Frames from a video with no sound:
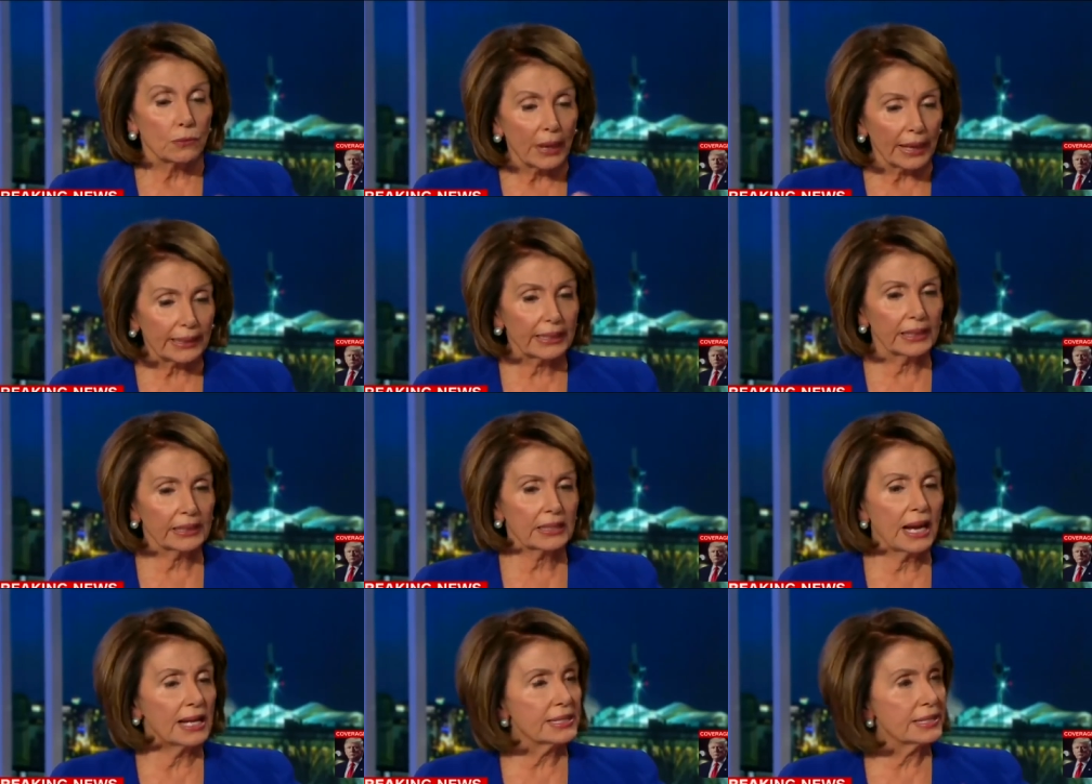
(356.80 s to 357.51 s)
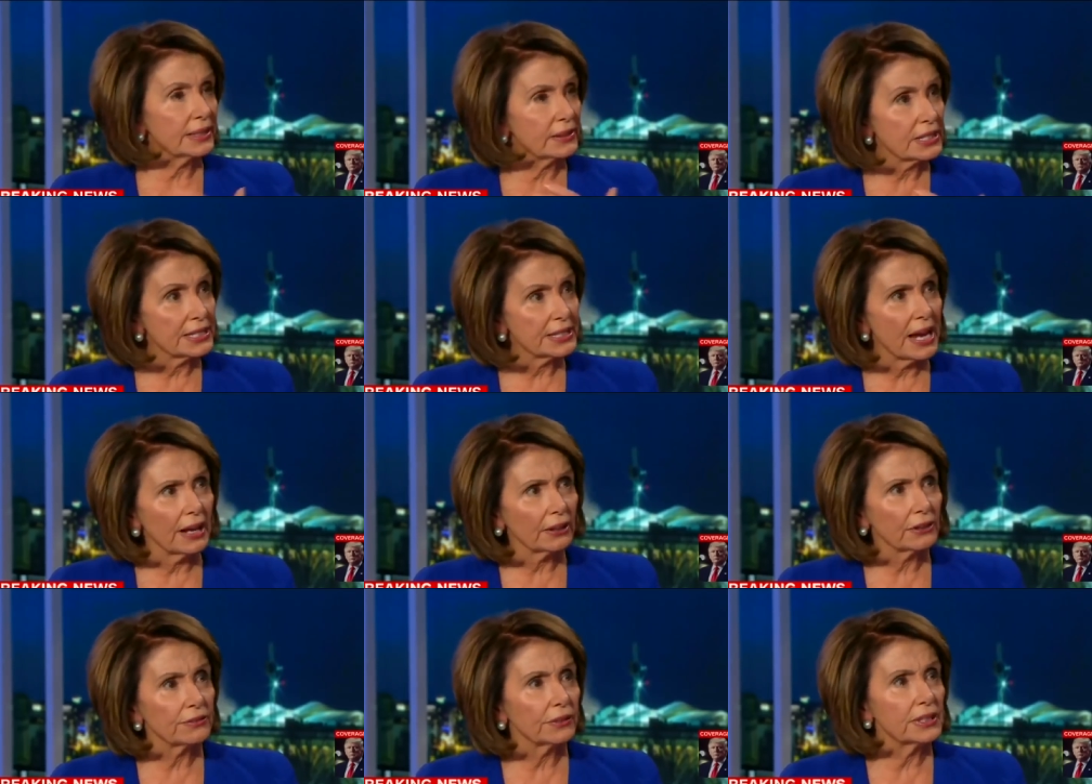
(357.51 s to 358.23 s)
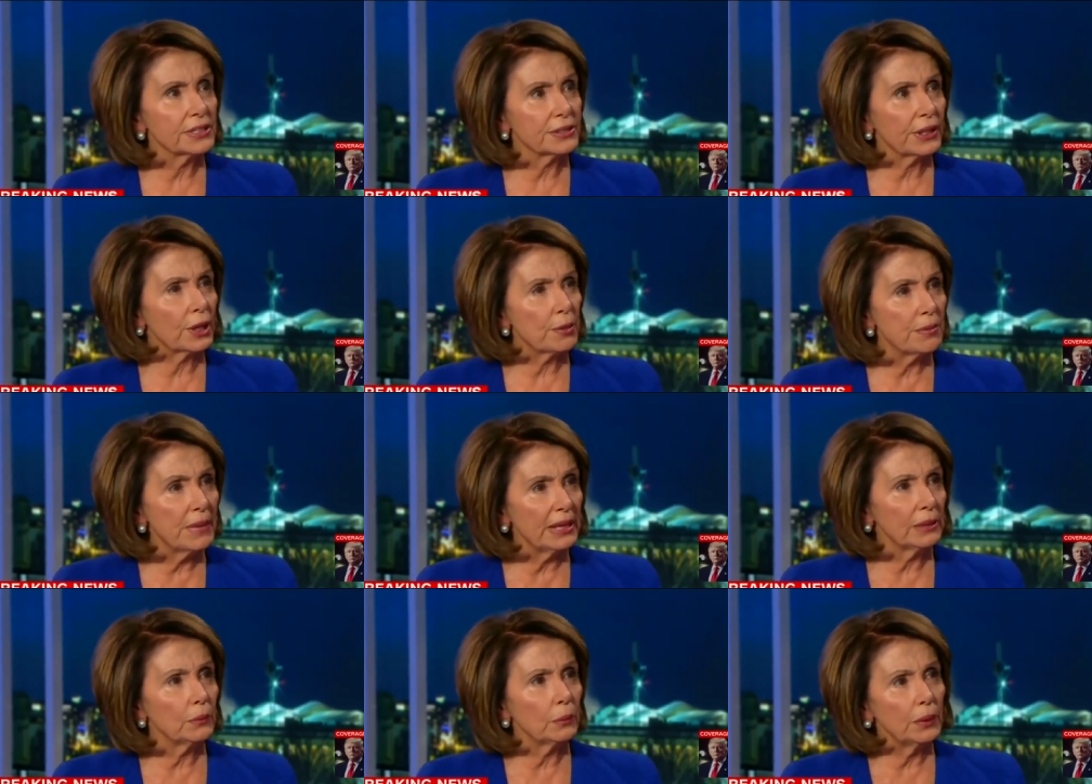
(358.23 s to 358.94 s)
recognizing the sacrifice that our
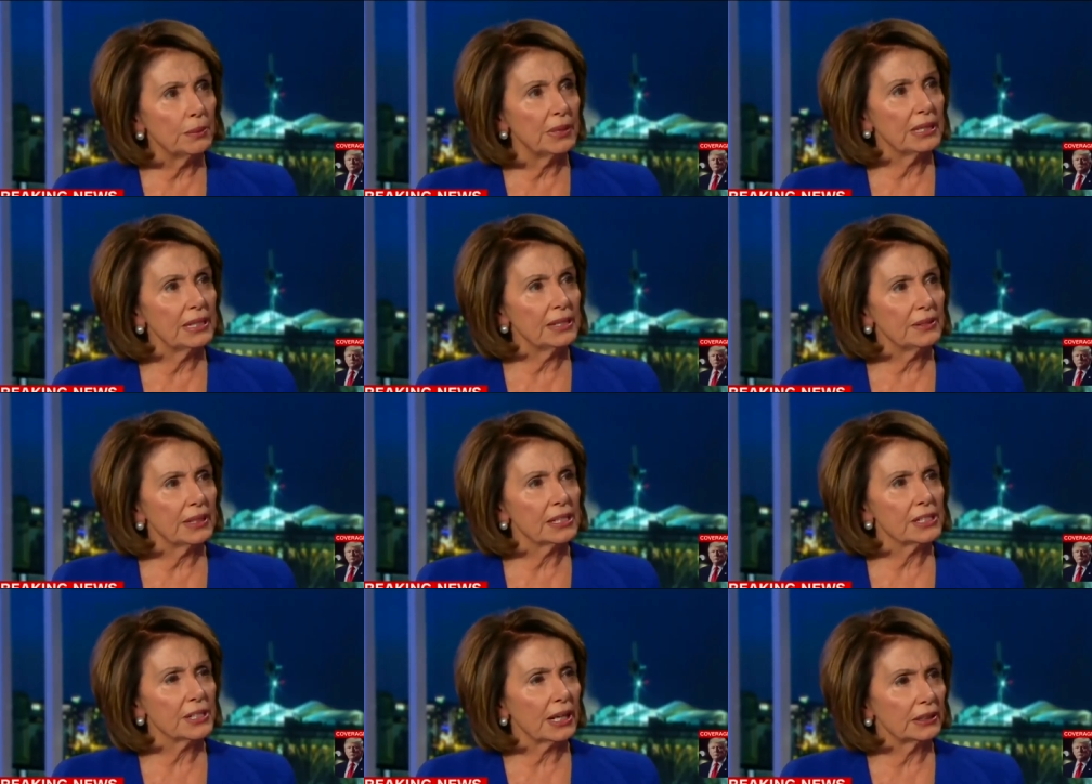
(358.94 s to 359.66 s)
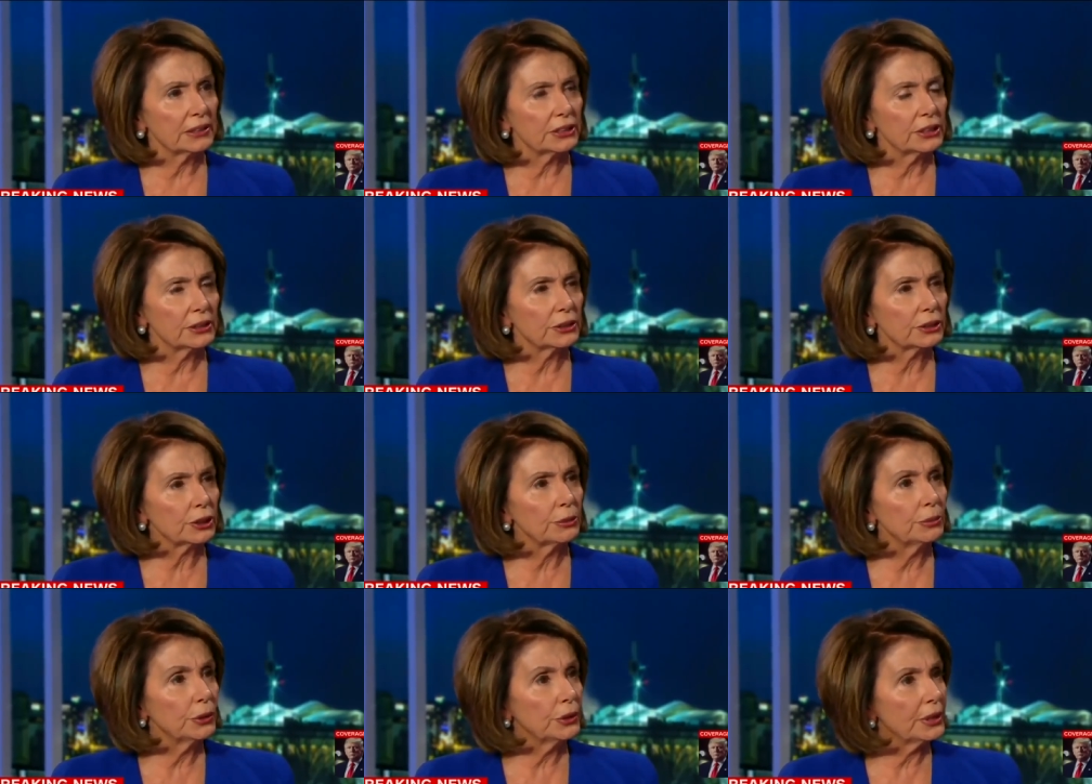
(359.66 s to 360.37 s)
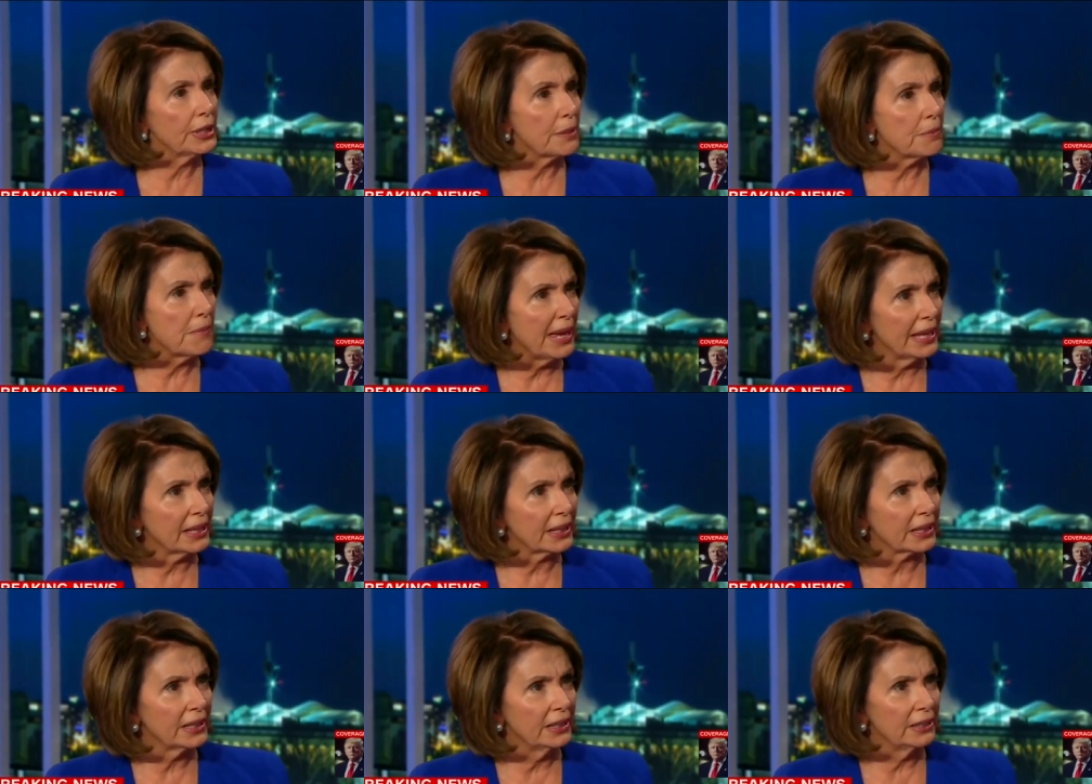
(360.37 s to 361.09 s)
men and women in the intelligence community
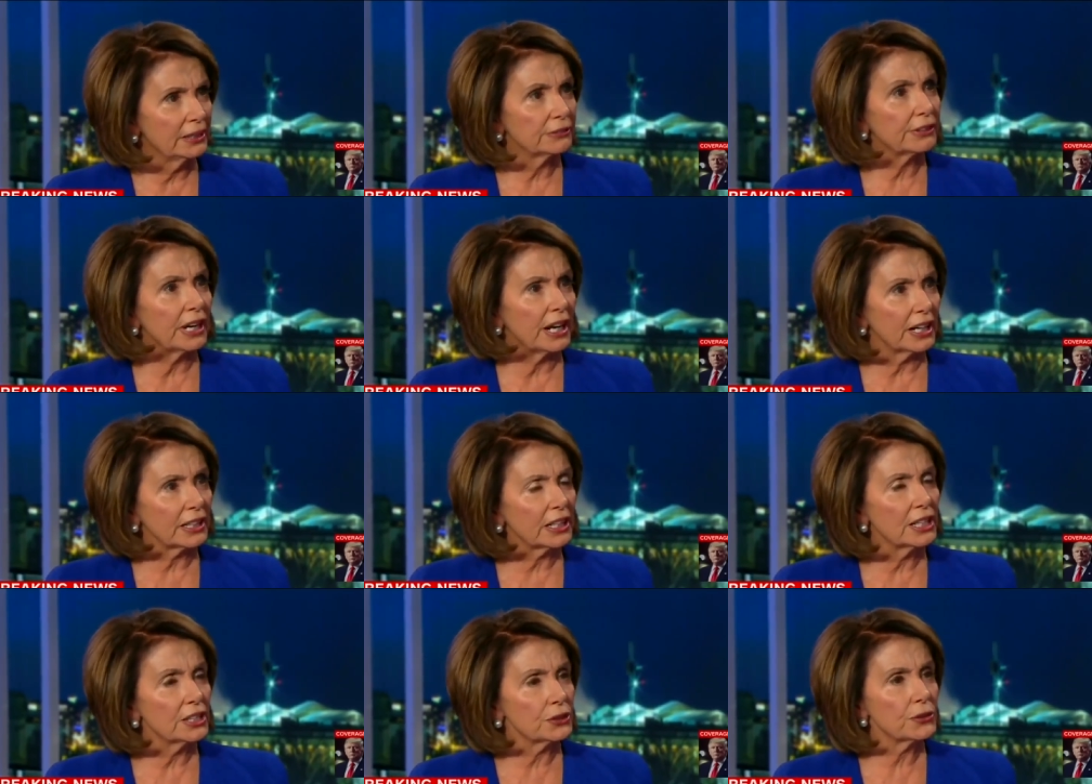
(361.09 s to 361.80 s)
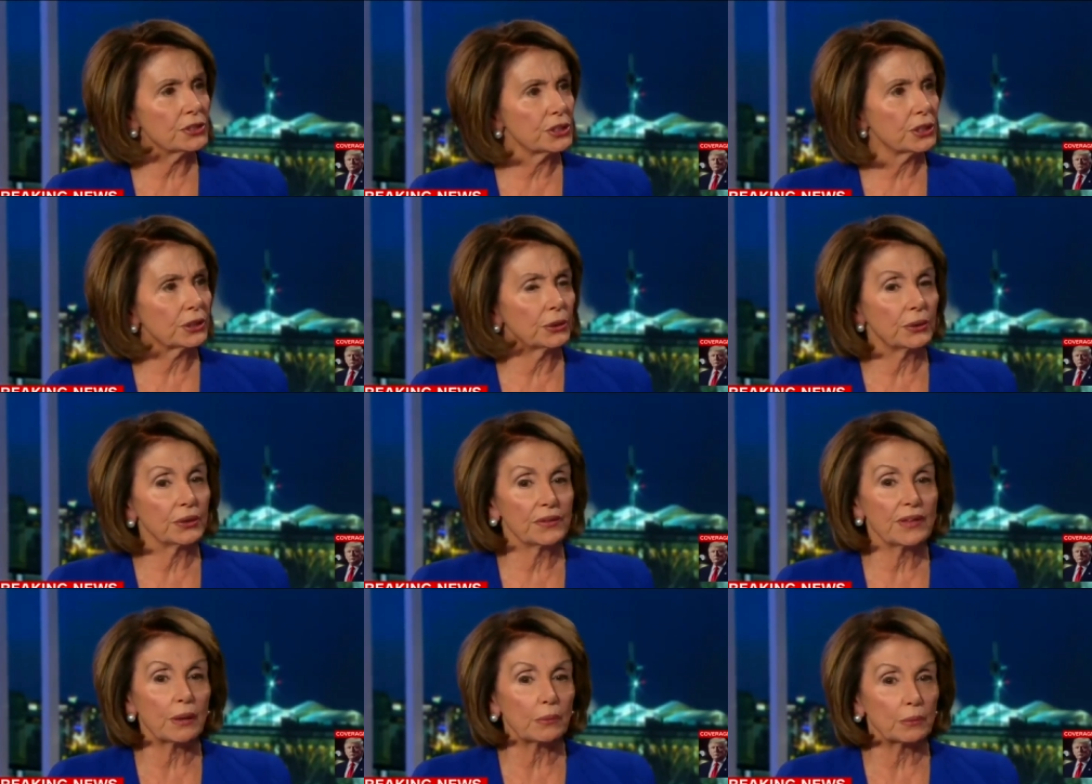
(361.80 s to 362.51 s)
make for our country's security